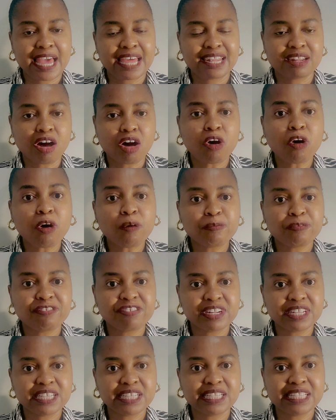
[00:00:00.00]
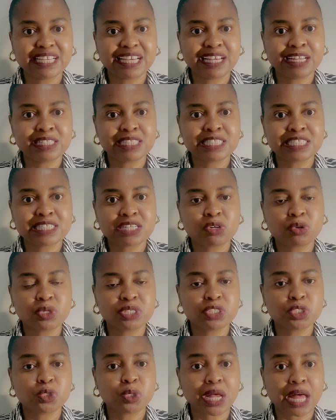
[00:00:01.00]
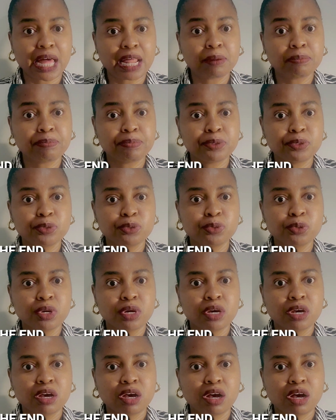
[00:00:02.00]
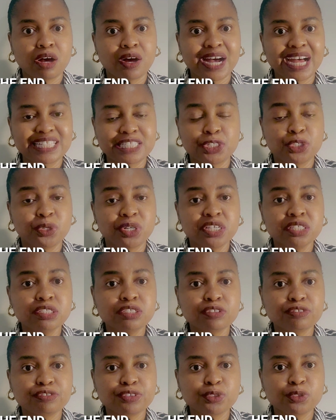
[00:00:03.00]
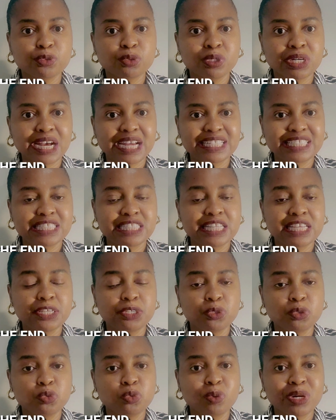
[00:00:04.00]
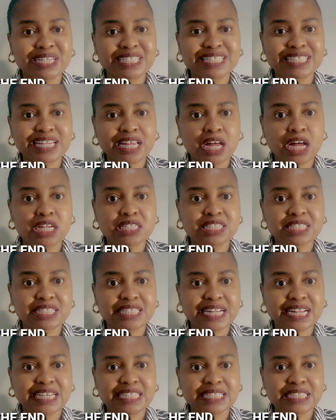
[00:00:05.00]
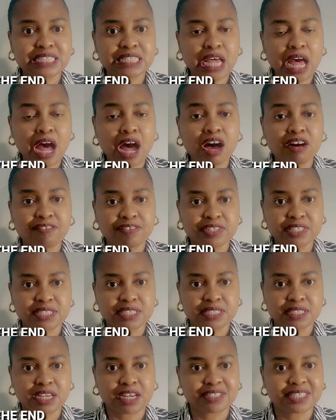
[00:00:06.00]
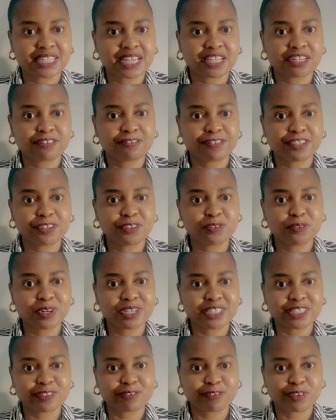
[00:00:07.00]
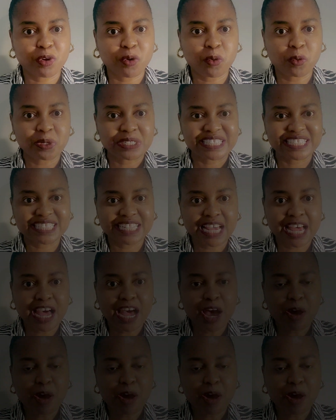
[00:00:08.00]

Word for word: and hopefully it's going to help you uh, at your interview at the US consulate office, outside of the US, of course.